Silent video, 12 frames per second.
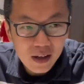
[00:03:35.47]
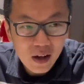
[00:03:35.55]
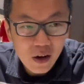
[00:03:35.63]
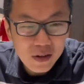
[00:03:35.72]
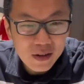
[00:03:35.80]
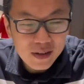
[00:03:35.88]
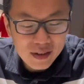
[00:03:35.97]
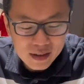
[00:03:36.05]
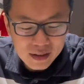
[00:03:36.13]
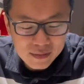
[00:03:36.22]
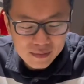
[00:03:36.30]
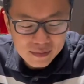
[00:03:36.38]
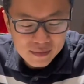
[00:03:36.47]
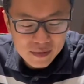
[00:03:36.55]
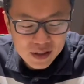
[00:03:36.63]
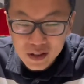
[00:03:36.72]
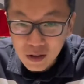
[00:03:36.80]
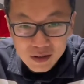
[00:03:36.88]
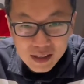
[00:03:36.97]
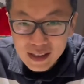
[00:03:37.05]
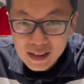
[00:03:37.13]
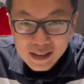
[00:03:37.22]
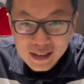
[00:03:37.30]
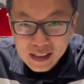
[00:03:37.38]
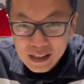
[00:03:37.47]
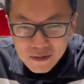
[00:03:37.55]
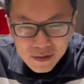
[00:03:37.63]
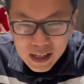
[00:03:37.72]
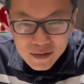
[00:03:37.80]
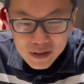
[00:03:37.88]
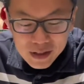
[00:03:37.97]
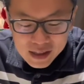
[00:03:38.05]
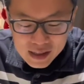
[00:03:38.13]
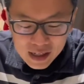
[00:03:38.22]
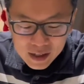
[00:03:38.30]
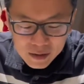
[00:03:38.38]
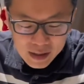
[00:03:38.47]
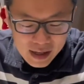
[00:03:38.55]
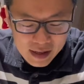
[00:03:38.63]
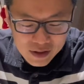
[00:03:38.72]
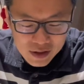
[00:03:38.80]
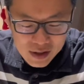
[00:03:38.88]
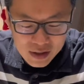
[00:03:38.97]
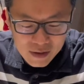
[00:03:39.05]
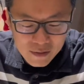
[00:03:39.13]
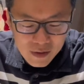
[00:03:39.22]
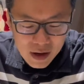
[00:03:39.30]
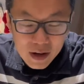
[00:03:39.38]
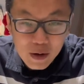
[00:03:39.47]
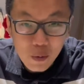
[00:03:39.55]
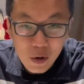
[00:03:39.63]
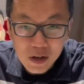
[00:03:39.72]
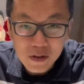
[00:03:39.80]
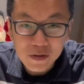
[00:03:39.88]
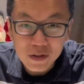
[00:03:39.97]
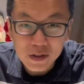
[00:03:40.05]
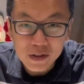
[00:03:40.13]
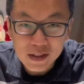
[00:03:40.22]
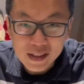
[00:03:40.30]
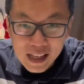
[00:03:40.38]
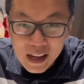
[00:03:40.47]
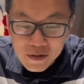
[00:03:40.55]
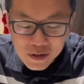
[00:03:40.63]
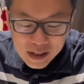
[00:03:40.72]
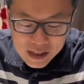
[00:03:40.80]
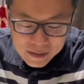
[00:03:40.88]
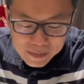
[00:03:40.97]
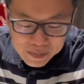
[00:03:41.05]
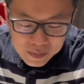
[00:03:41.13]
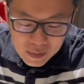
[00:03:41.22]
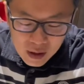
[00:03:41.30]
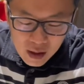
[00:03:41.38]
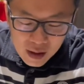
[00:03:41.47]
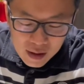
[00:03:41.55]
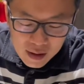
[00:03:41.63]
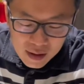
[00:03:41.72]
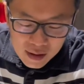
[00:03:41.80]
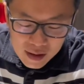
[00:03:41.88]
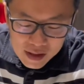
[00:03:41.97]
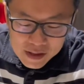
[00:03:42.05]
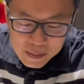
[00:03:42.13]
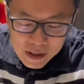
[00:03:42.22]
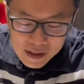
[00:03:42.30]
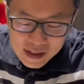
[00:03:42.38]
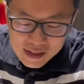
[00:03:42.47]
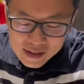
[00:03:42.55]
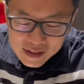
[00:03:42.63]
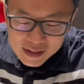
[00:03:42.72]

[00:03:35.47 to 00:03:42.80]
All of the salty sea flavor is out and it's just a very wonderful, savory experience.